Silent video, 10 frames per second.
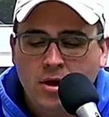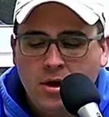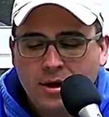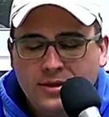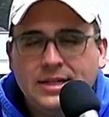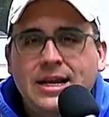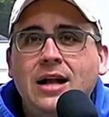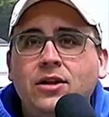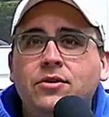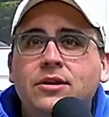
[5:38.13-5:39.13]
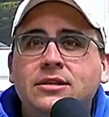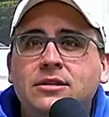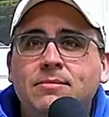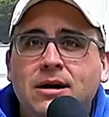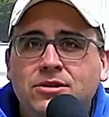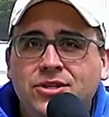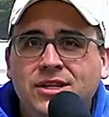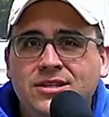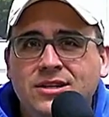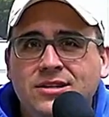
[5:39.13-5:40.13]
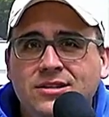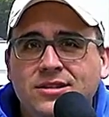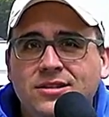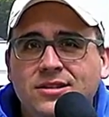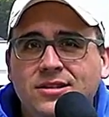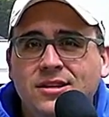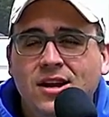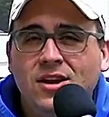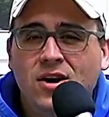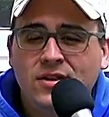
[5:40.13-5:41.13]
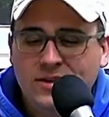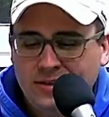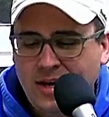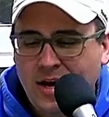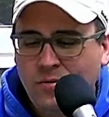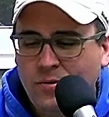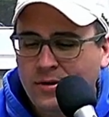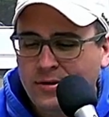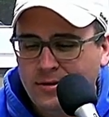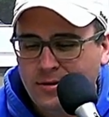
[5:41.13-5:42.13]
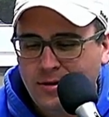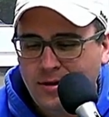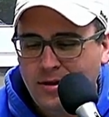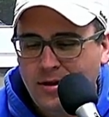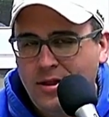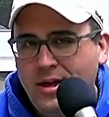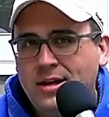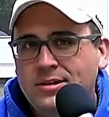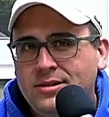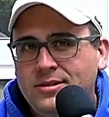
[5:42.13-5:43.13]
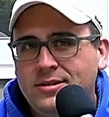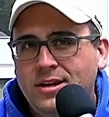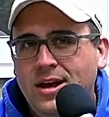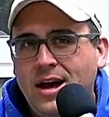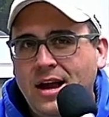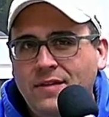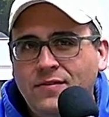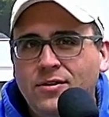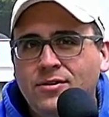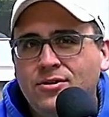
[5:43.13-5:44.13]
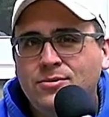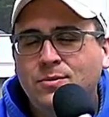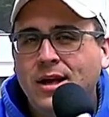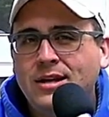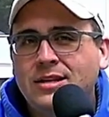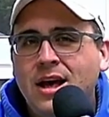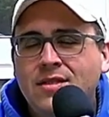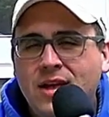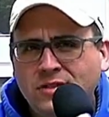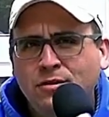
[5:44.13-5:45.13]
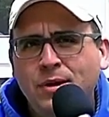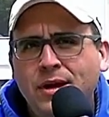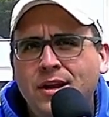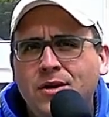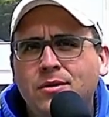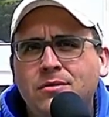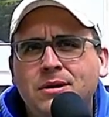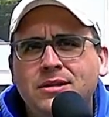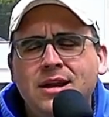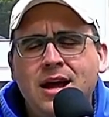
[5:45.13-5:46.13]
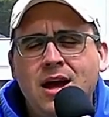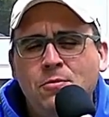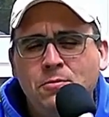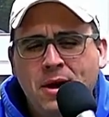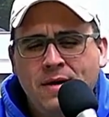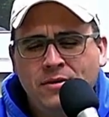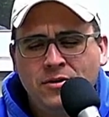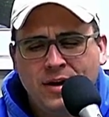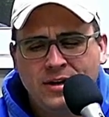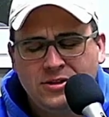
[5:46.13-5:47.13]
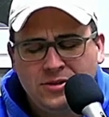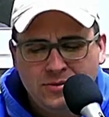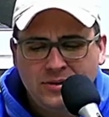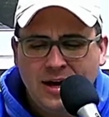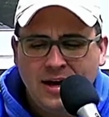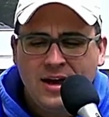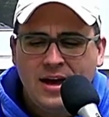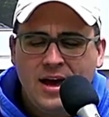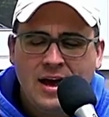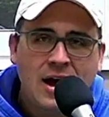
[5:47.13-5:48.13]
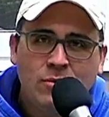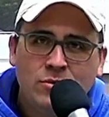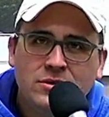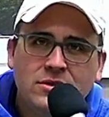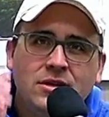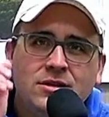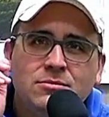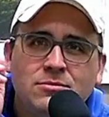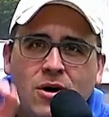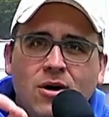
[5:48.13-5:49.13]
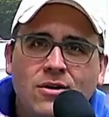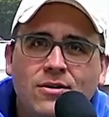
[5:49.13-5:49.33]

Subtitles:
Today I learned this about Jesus, and on this day I will this. How do you feel in those blanks? Thanks for being here with me today. I hope you have a great Tuesday, and I will see you tomorrow.